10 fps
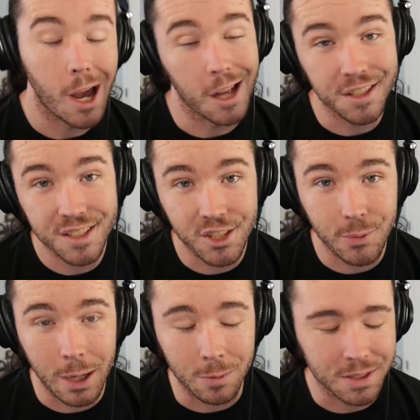At least that's
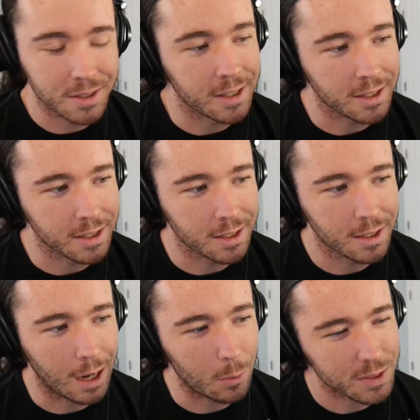what I was thinking.
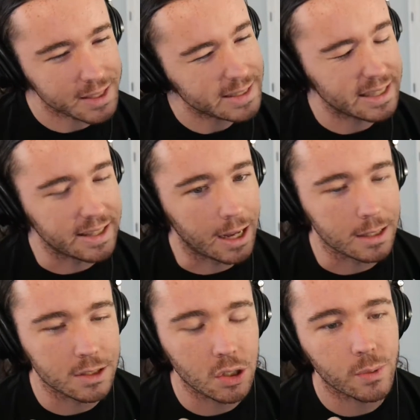I was thinking that
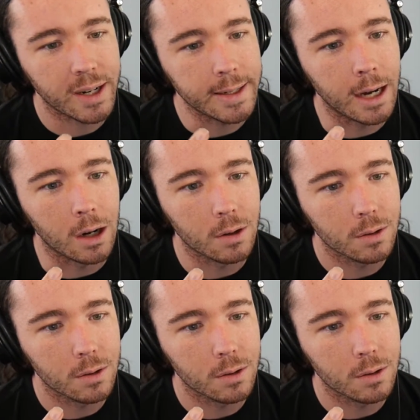until right now,